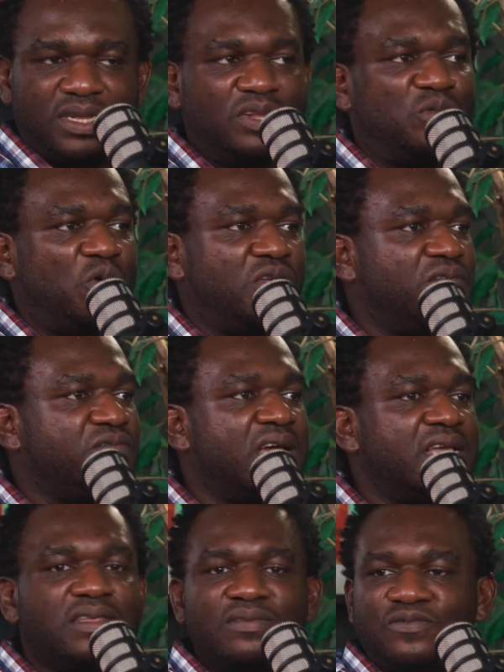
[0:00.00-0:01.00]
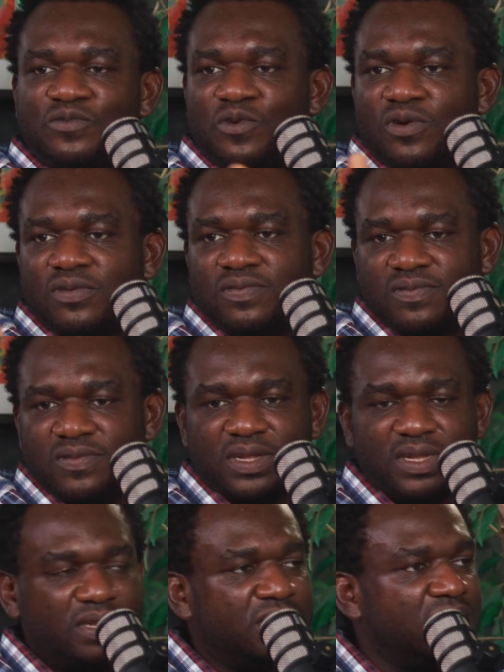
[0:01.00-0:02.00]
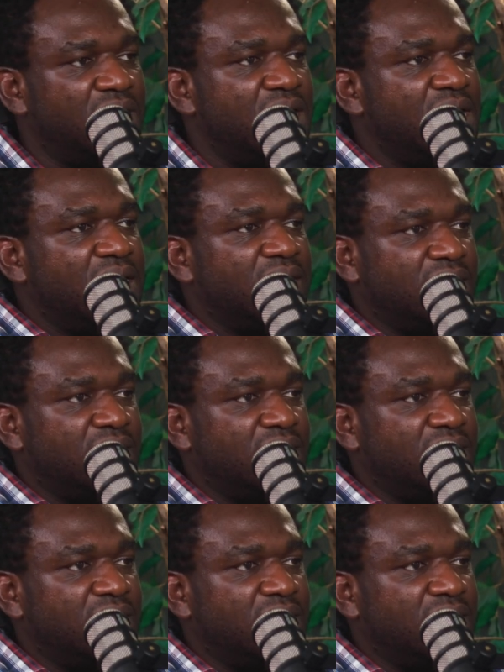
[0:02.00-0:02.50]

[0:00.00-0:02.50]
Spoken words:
This is what you're fighting for. This is